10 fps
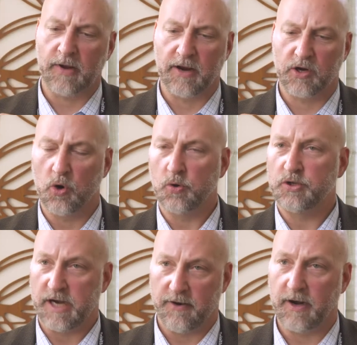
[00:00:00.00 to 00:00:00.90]
kind of code
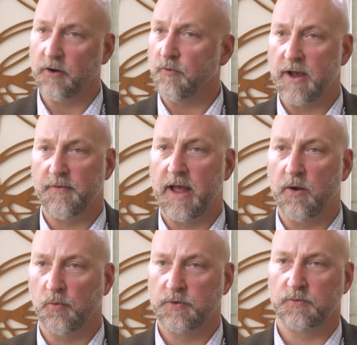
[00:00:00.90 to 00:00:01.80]
sharing around that,
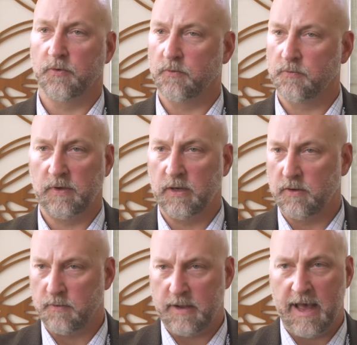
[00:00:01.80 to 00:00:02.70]
which will, you
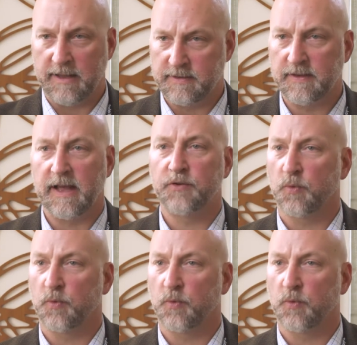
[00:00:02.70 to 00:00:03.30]
know, add to that